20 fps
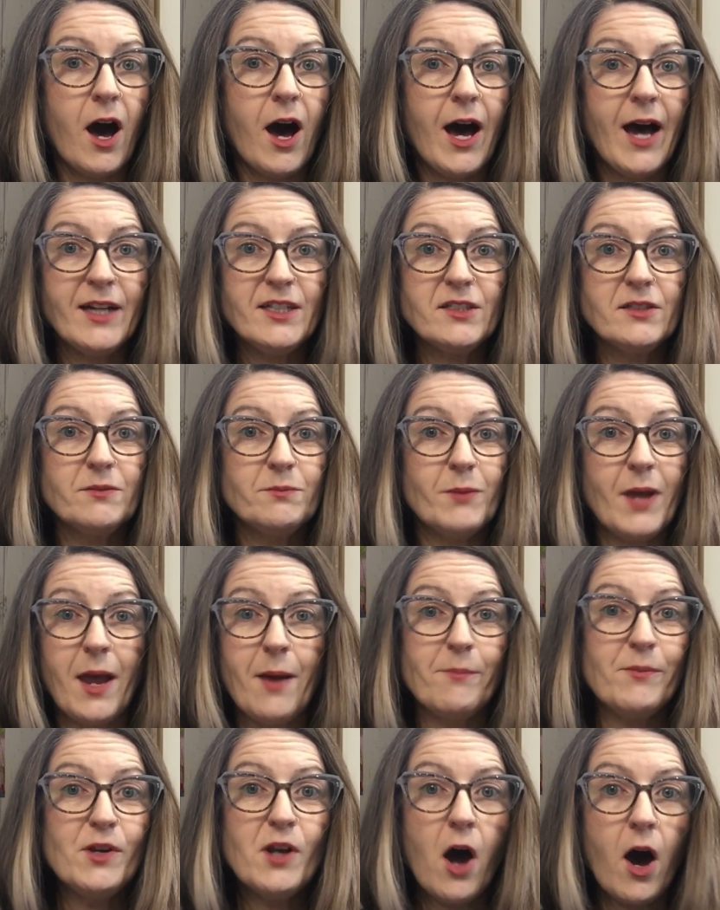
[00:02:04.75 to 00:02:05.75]
I
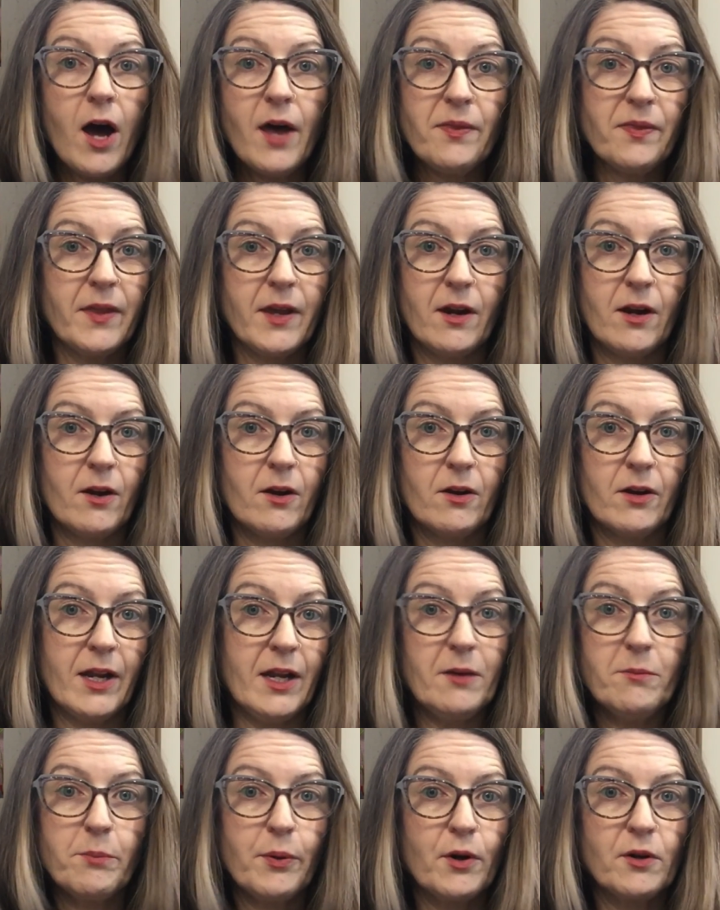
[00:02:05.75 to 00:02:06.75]
am not there
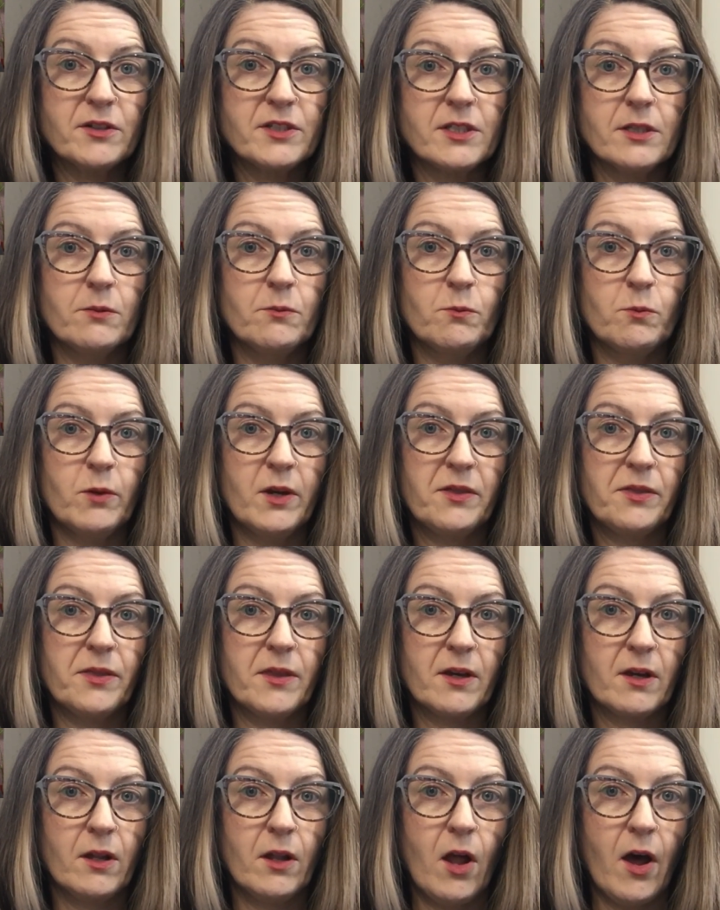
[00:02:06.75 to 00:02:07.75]
in person with
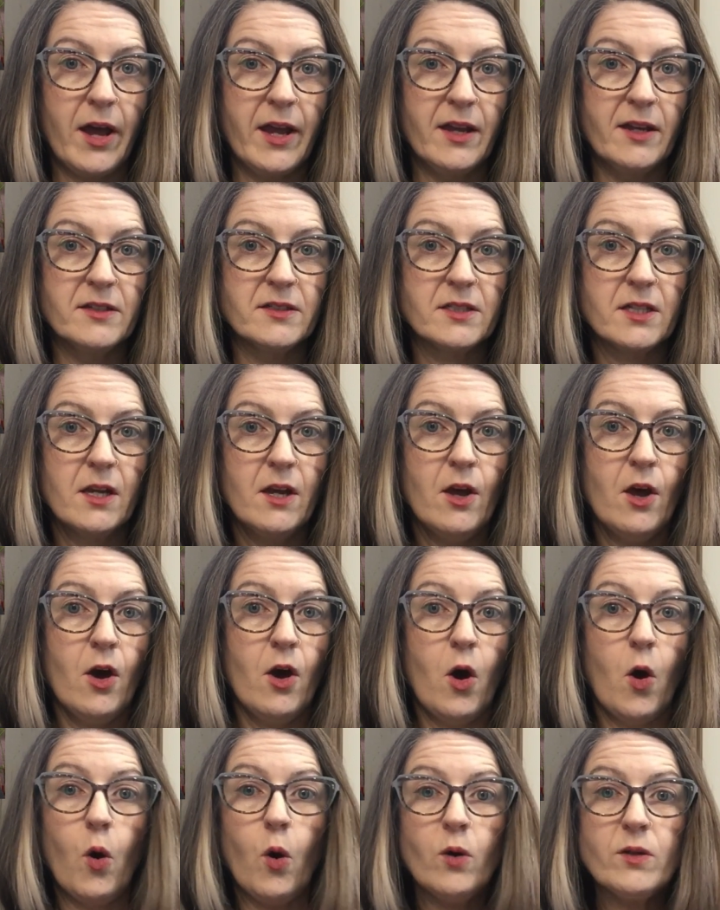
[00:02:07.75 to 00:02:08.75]
the client
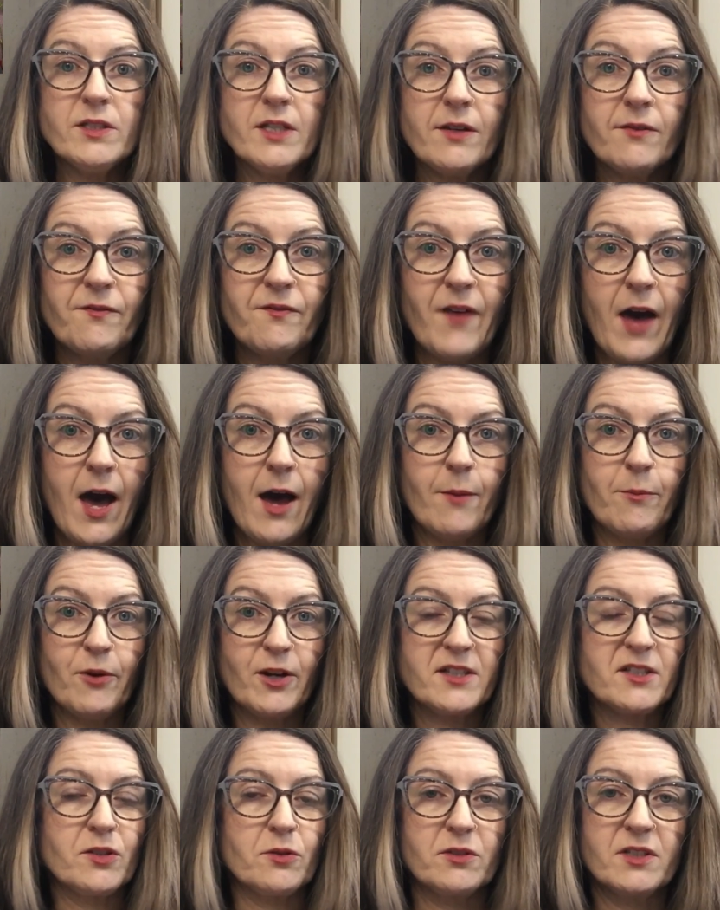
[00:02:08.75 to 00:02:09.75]
holding
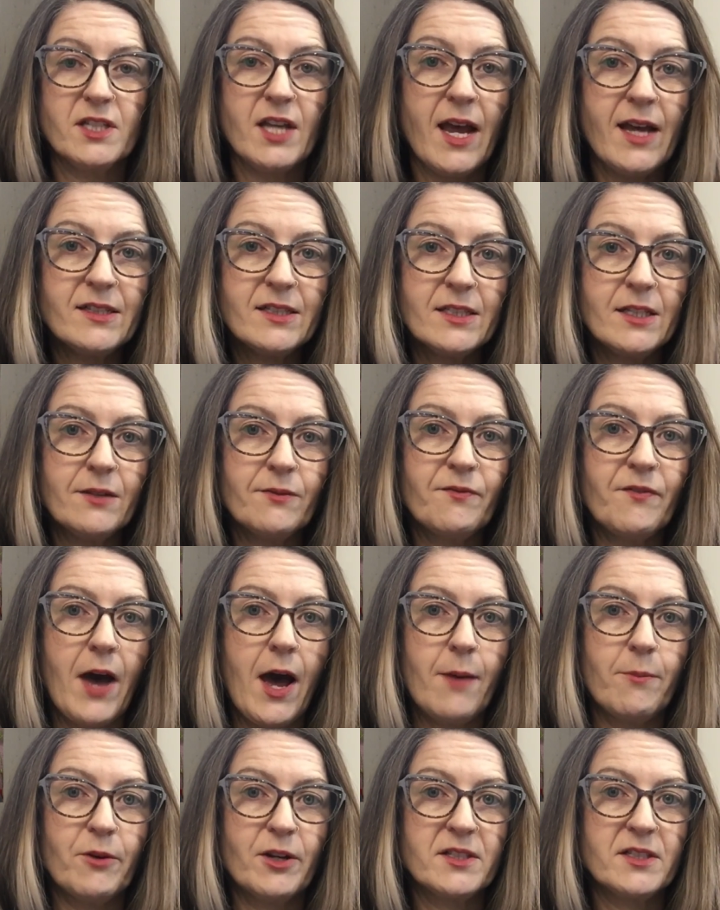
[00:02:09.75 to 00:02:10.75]
fabrics or testing
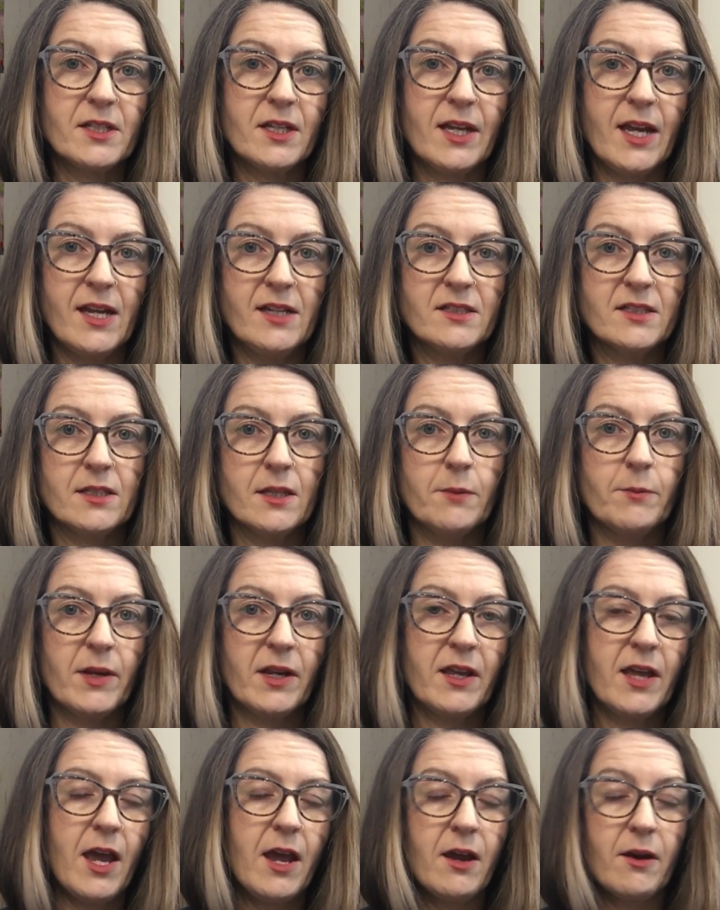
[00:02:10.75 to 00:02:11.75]
fabrics against them
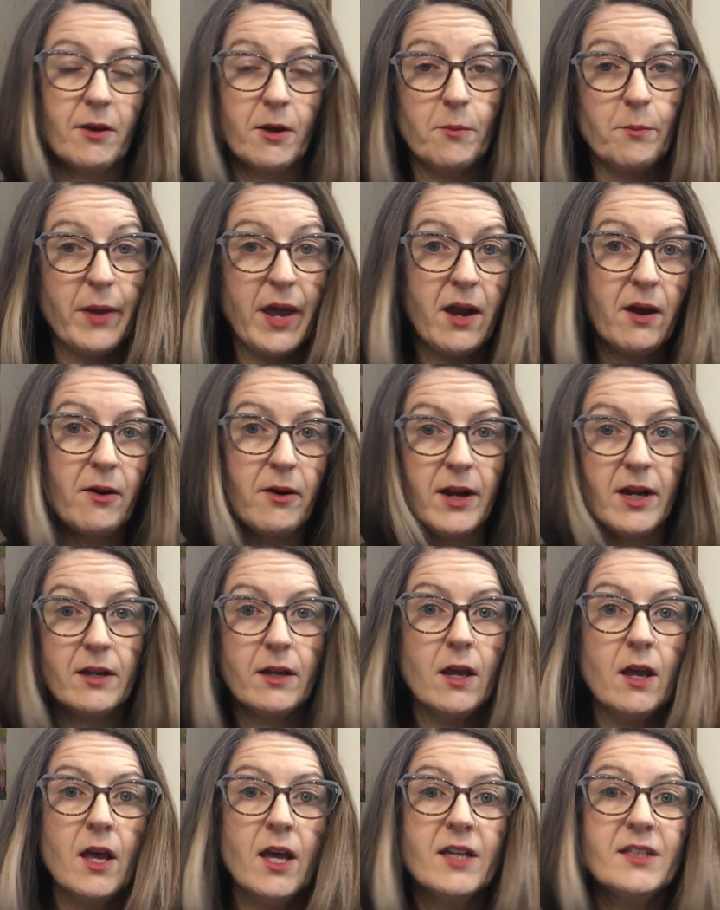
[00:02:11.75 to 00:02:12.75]
and
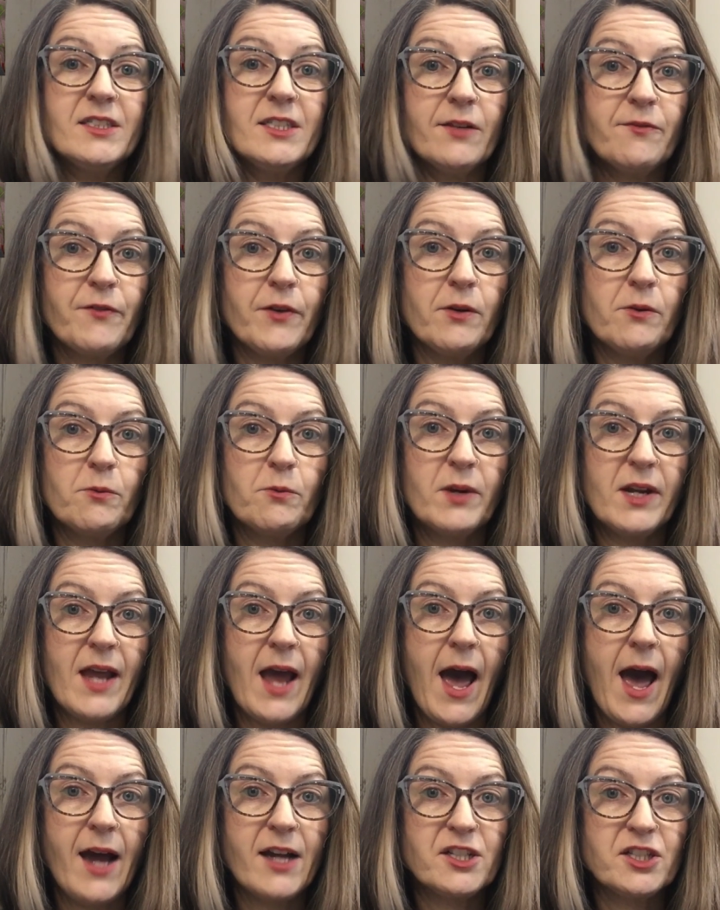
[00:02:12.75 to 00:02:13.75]
comparing different
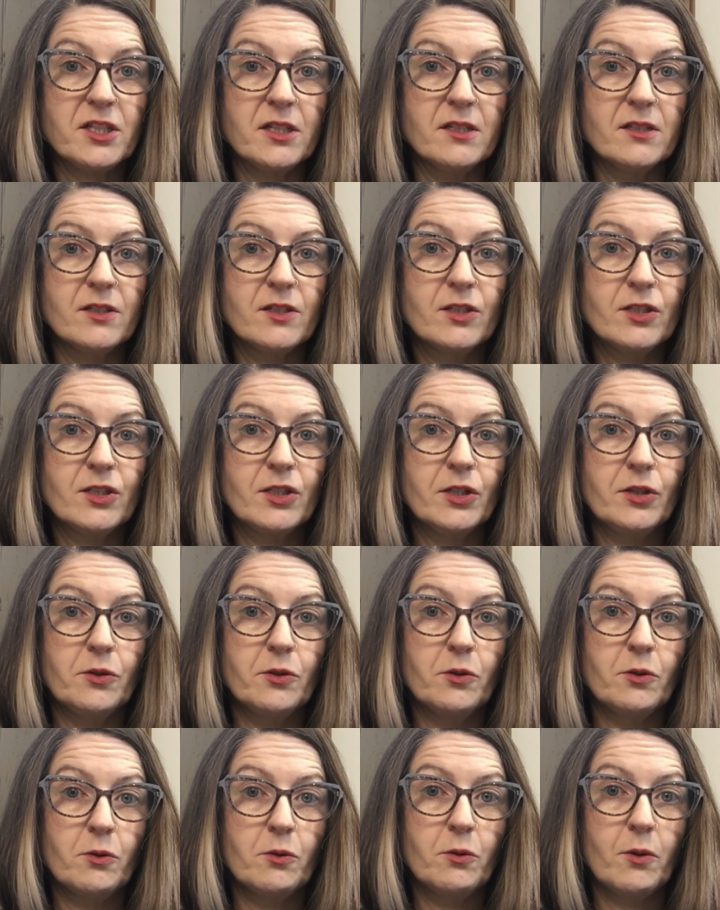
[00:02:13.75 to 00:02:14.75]
reactions
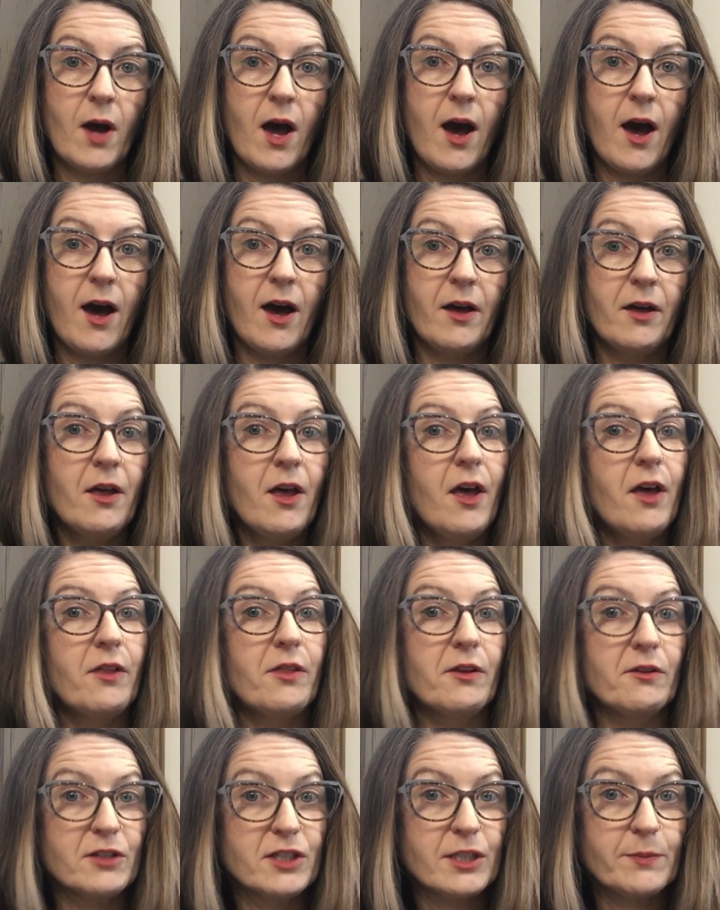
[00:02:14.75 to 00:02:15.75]
to
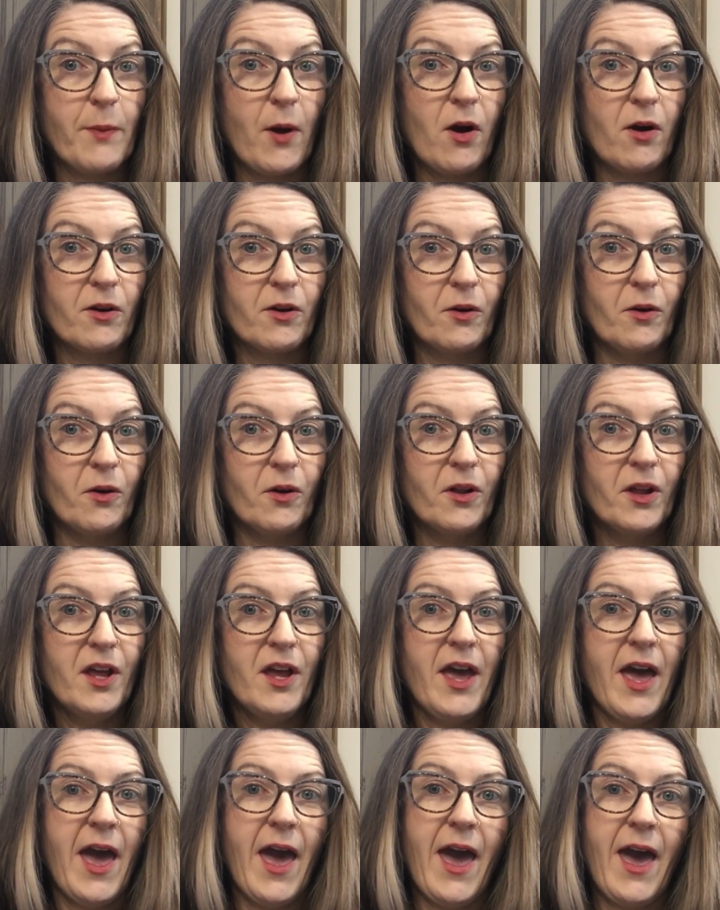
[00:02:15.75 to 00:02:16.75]
their sparkle.
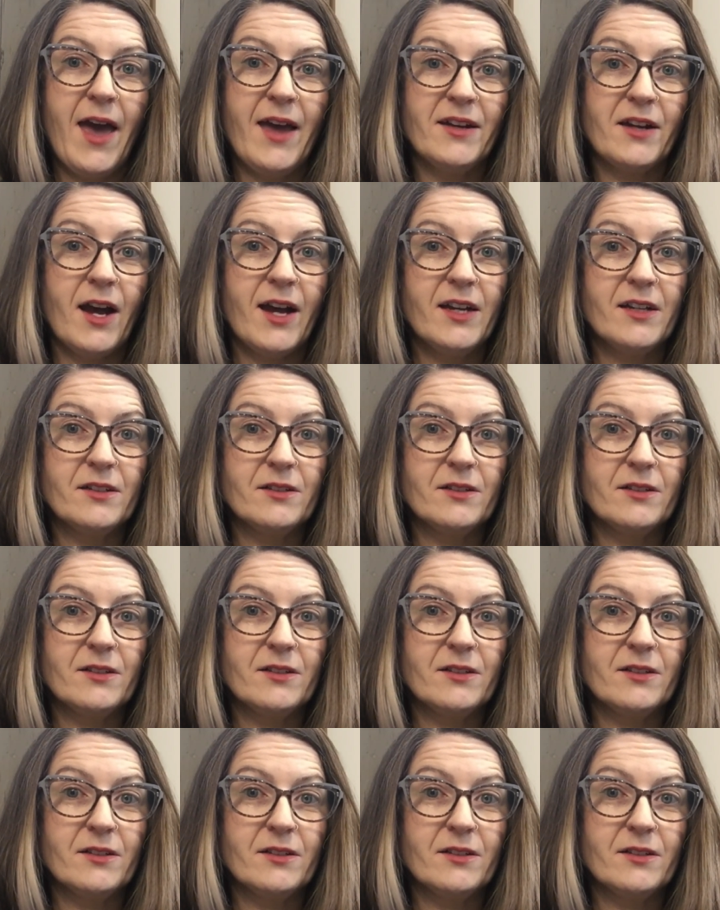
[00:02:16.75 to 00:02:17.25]
And